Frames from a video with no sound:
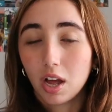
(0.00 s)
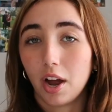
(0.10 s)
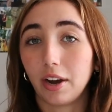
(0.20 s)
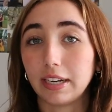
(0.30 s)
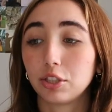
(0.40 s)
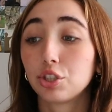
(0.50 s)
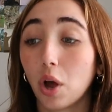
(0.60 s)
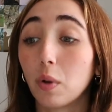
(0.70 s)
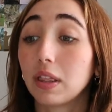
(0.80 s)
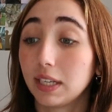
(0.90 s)
Alright,
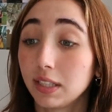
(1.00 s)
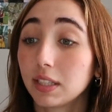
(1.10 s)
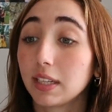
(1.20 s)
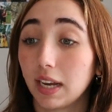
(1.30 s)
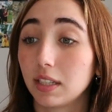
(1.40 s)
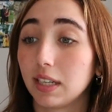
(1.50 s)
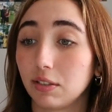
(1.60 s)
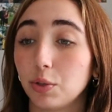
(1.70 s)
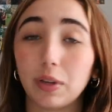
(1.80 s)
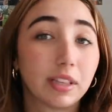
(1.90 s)
so let's get
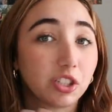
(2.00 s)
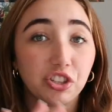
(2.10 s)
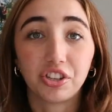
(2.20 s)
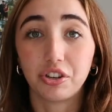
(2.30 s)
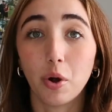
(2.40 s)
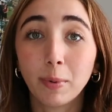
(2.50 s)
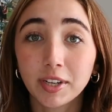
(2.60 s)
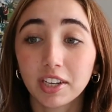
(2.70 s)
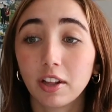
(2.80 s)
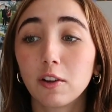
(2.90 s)
down to it. This is in no
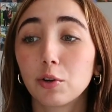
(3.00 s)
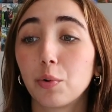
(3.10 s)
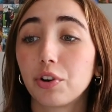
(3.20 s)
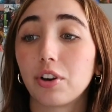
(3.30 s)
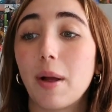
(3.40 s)
particular order.